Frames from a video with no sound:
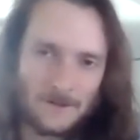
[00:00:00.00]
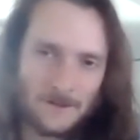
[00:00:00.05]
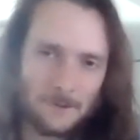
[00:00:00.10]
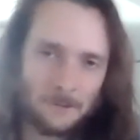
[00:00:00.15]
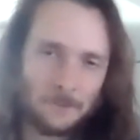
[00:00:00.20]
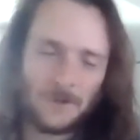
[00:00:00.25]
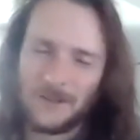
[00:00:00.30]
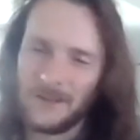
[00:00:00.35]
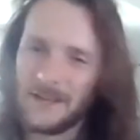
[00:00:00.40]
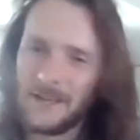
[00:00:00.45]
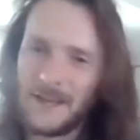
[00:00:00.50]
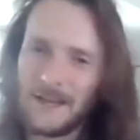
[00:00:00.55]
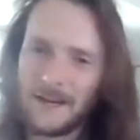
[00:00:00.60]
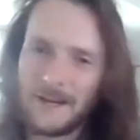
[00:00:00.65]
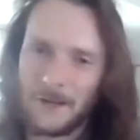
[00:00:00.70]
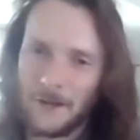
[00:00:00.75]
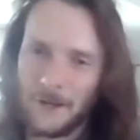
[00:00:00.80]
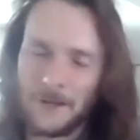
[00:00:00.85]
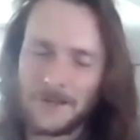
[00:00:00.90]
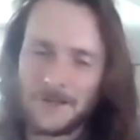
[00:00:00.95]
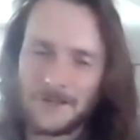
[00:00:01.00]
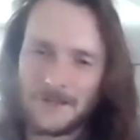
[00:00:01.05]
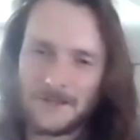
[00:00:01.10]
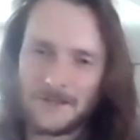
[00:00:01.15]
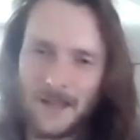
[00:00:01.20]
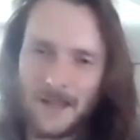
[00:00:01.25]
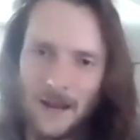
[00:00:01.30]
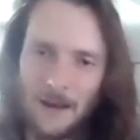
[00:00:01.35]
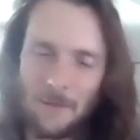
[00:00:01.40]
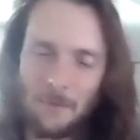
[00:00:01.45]
To really get a good
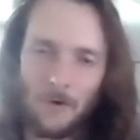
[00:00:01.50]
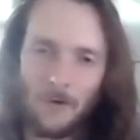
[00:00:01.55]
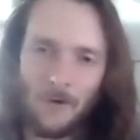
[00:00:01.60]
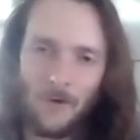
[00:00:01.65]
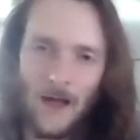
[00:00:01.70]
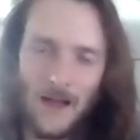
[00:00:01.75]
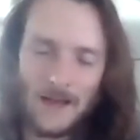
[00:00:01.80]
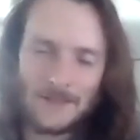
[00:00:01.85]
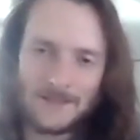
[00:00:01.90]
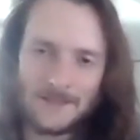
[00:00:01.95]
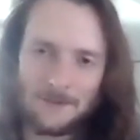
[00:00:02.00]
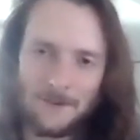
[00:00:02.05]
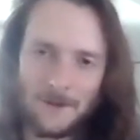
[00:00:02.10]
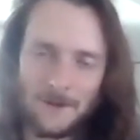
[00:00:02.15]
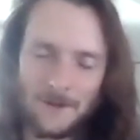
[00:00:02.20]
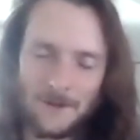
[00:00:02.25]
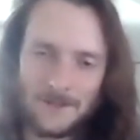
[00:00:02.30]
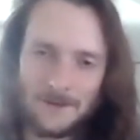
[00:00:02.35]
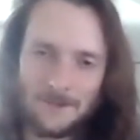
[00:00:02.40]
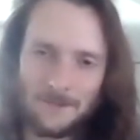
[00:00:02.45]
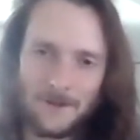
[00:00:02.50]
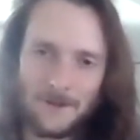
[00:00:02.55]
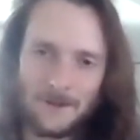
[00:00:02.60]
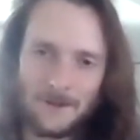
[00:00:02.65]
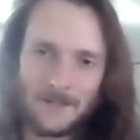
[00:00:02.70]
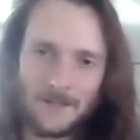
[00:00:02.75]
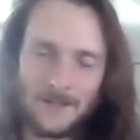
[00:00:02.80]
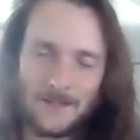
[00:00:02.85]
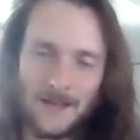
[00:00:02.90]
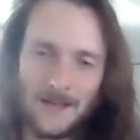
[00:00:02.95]
stable estimate of something
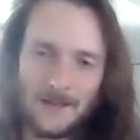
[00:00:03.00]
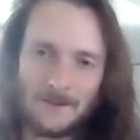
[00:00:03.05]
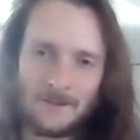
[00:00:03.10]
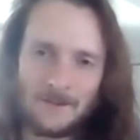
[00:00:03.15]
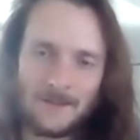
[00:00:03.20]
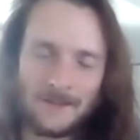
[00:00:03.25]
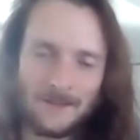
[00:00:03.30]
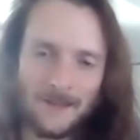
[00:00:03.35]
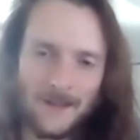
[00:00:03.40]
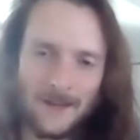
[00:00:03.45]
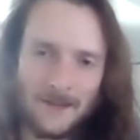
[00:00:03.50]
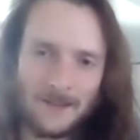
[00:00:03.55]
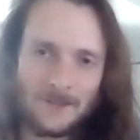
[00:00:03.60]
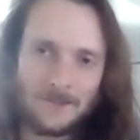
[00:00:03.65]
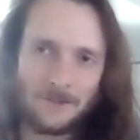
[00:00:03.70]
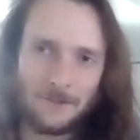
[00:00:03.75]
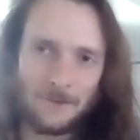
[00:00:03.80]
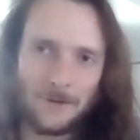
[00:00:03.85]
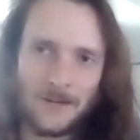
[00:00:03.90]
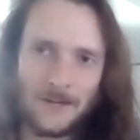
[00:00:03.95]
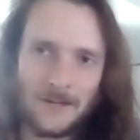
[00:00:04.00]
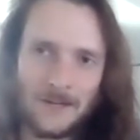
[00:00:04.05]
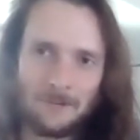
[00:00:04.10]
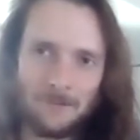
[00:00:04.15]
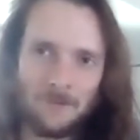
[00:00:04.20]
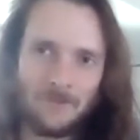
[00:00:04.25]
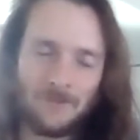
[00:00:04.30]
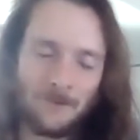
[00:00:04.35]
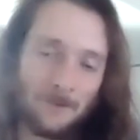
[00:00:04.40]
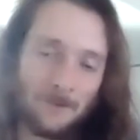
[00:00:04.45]
like that, you need like 3,
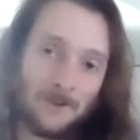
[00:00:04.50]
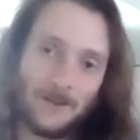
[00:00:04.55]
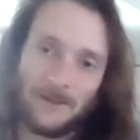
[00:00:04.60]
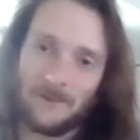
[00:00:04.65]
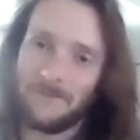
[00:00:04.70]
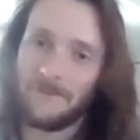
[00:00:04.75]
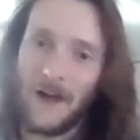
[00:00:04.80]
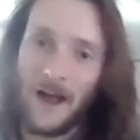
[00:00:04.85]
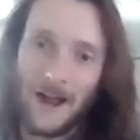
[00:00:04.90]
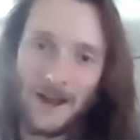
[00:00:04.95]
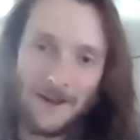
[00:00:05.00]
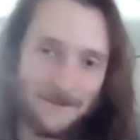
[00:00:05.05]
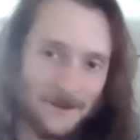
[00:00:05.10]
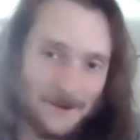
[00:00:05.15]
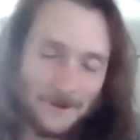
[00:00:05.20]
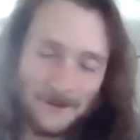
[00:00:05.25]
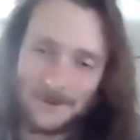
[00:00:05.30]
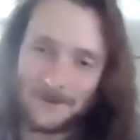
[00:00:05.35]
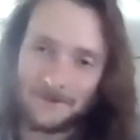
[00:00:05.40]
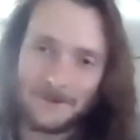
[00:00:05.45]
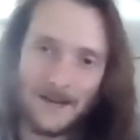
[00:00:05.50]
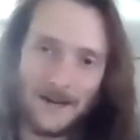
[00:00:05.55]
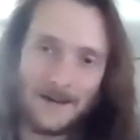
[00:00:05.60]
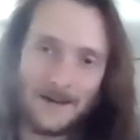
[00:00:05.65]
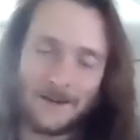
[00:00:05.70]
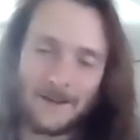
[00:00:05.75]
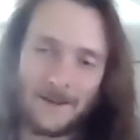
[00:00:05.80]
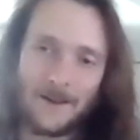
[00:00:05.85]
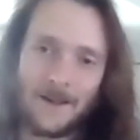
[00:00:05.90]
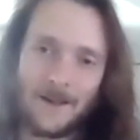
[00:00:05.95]
preferably like 5 years of
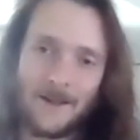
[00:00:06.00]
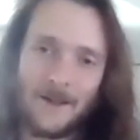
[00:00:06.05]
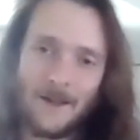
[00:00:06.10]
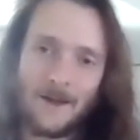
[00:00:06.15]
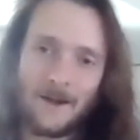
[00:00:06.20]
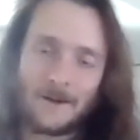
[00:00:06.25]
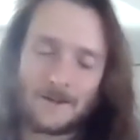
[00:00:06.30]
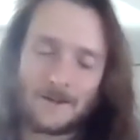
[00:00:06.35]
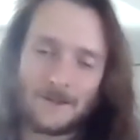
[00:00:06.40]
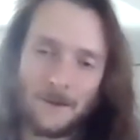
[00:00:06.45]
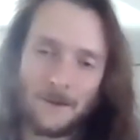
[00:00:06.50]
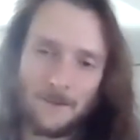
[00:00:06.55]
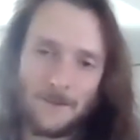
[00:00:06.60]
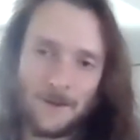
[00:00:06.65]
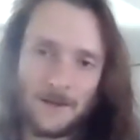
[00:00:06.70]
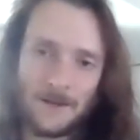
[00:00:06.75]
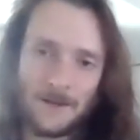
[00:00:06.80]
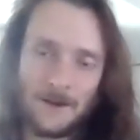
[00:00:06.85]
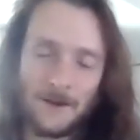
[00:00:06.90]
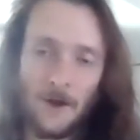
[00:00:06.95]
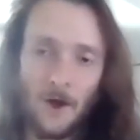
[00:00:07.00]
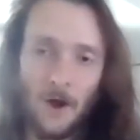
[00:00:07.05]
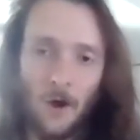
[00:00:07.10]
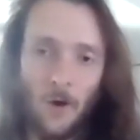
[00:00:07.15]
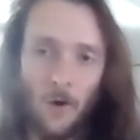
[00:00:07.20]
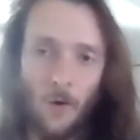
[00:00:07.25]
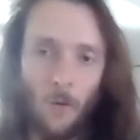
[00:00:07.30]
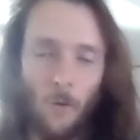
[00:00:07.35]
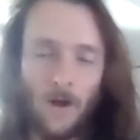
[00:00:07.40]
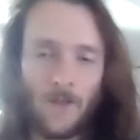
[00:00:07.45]
data or something to
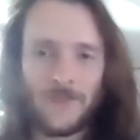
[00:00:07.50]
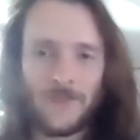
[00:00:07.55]
know what